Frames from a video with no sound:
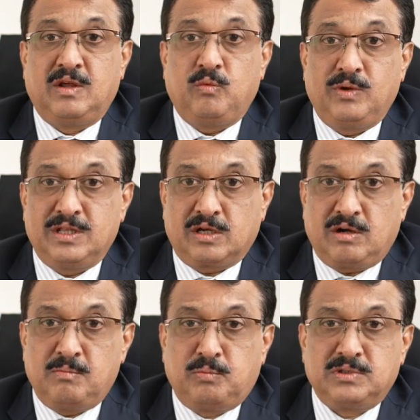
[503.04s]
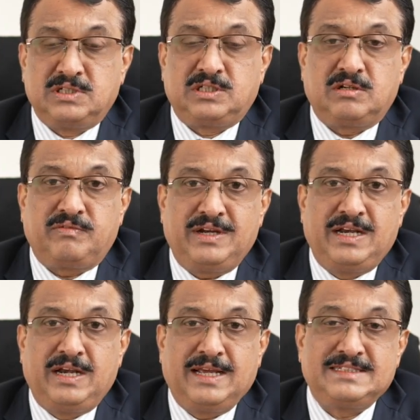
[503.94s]
When the composition of
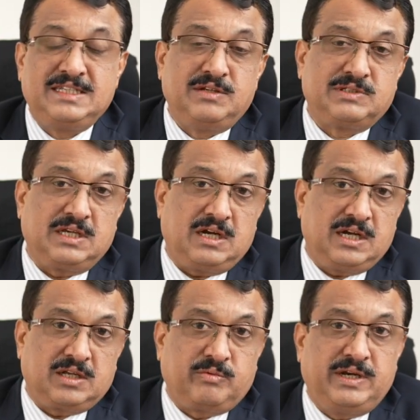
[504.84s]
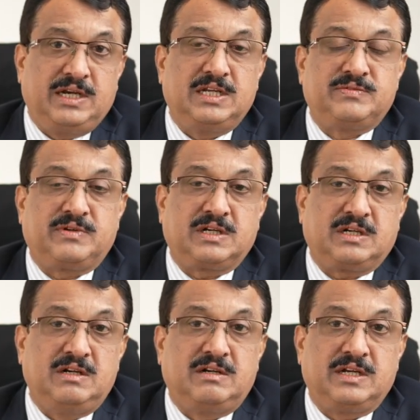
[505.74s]
index gives a higher weightage for a
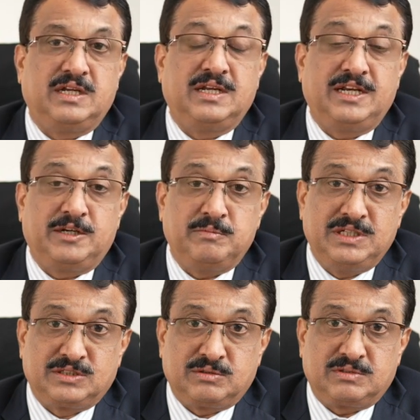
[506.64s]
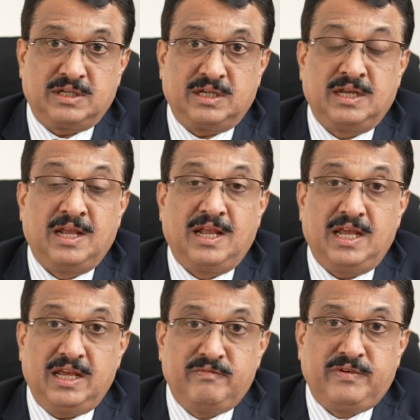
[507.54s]
country, it means to say
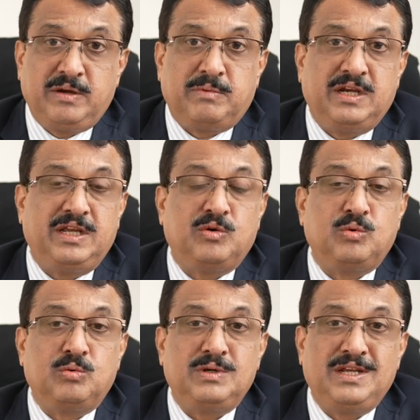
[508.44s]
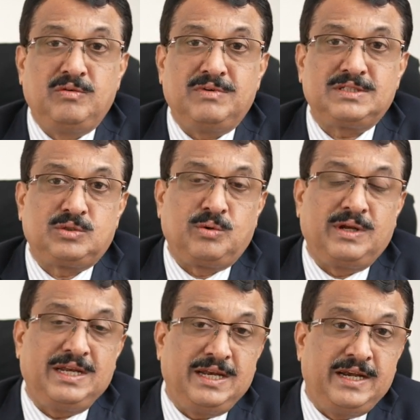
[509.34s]
everybody who invests through
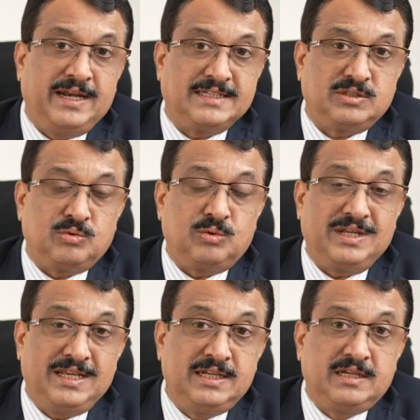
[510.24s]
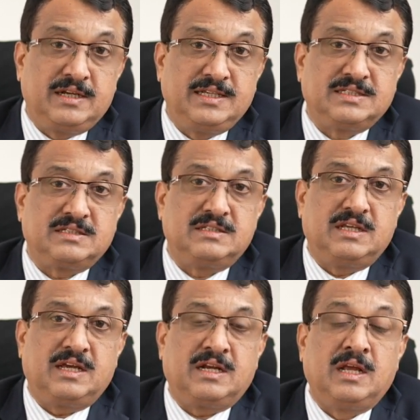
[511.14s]
an index route increases their